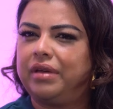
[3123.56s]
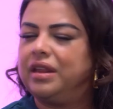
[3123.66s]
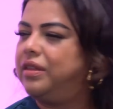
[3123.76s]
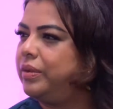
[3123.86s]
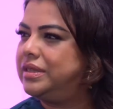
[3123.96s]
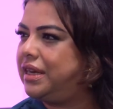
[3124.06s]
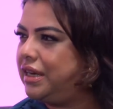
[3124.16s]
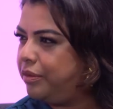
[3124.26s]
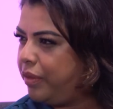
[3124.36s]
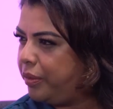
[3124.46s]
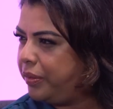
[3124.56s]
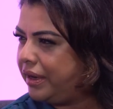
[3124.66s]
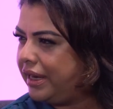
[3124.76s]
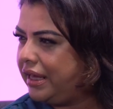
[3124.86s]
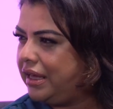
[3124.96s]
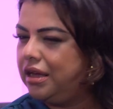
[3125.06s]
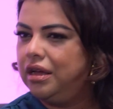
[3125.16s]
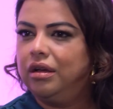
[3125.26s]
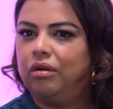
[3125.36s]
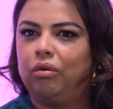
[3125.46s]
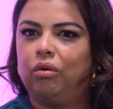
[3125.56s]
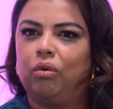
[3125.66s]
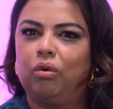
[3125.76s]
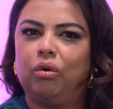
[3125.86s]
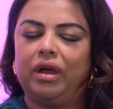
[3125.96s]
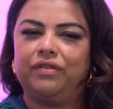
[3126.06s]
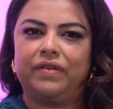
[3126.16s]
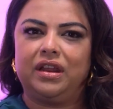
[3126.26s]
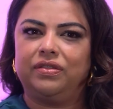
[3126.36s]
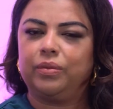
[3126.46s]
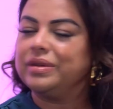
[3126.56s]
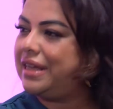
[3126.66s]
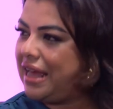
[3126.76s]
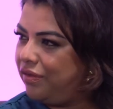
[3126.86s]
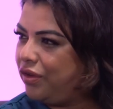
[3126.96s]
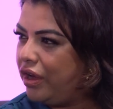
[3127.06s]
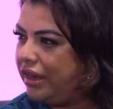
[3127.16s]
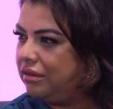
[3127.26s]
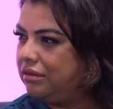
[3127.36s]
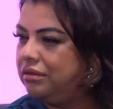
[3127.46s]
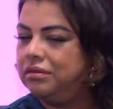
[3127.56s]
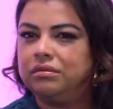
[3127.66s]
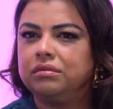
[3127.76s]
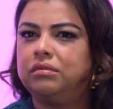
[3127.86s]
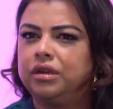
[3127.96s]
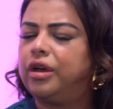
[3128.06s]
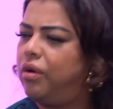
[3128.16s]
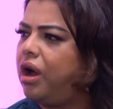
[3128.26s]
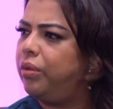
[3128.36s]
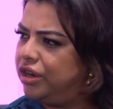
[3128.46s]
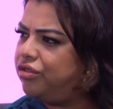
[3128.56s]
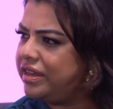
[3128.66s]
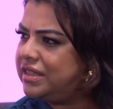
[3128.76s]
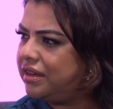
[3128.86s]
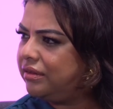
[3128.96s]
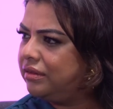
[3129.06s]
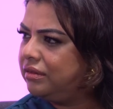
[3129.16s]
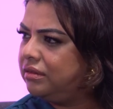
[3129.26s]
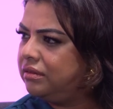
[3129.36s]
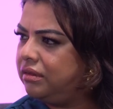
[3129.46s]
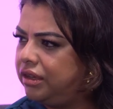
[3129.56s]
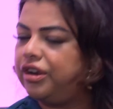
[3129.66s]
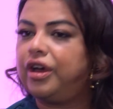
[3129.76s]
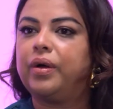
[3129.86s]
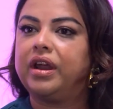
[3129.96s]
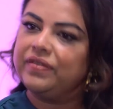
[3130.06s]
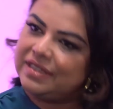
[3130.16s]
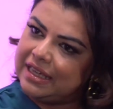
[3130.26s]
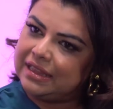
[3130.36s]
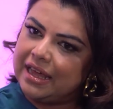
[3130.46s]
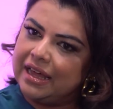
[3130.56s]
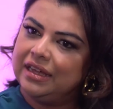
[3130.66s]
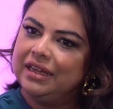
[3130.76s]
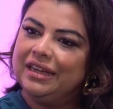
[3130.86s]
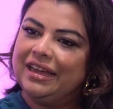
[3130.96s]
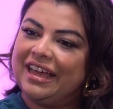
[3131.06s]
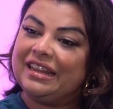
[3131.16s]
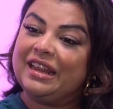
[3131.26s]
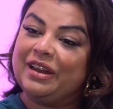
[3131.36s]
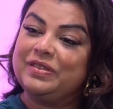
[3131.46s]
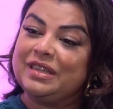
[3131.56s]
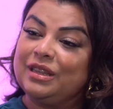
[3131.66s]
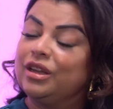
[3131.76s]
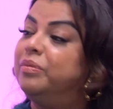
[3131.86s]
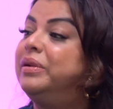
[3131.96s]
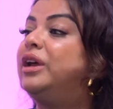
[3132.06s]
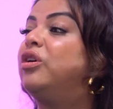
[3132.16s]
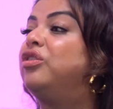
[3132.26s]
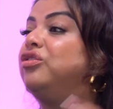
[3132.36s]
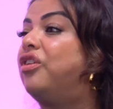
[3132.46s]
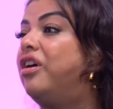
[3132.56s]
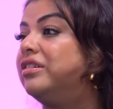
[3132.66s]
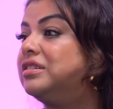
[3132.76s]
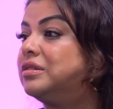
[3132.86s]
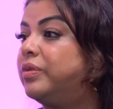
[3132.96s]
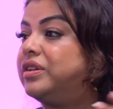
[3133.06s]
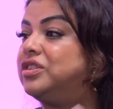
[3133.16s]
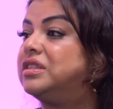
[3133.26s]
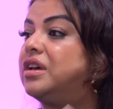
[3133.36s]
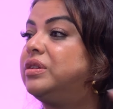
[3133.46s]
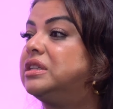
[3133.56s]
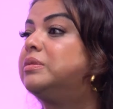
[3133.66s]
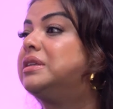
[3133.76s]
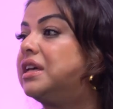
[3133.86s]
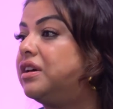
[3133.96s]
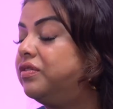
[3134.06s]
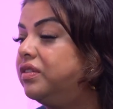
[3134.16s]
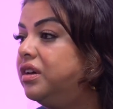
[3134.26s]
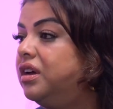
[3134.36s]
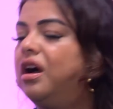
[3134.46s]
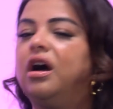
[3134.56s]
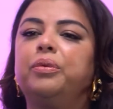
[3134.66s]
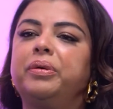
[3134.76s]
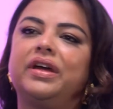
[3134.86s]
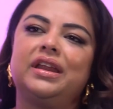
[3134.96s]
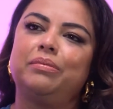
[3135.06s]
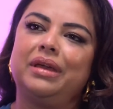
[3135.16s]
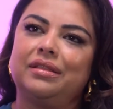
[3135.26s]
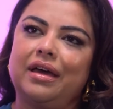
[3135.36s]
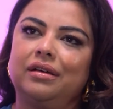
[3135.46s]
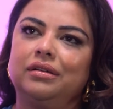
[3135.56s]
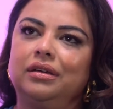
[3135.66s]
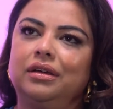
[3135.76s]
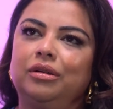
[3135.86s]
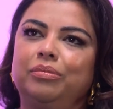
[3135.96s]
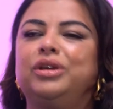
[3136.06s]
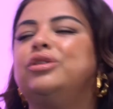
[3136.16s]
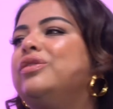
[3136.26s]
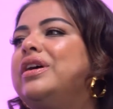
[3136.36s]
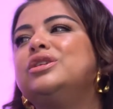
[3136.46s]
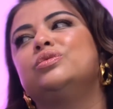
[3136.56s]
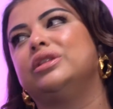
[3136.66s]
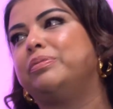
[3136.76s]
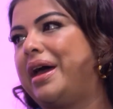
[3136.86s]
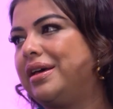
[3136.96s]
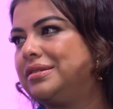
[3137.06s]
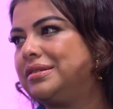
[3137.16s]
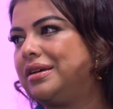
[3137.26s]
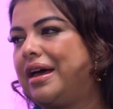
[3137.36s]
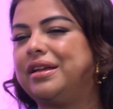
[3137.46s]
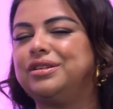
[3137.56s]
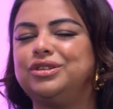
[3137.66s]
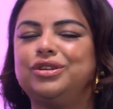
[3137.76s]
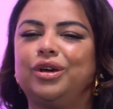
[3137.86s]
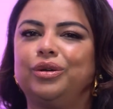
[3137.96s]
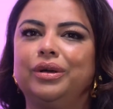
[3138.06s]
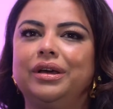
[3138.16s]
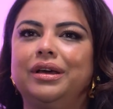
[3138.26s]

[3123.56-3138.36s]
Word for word: anything was said inappropriately or if anything was said out of line, mm. you know, I will address it. You wow. know, and I've seen that. And then I've seen the complete contrast where it's just so dismissive. Oh, but they didn't mean that. But you know, they just want the best. And, you know,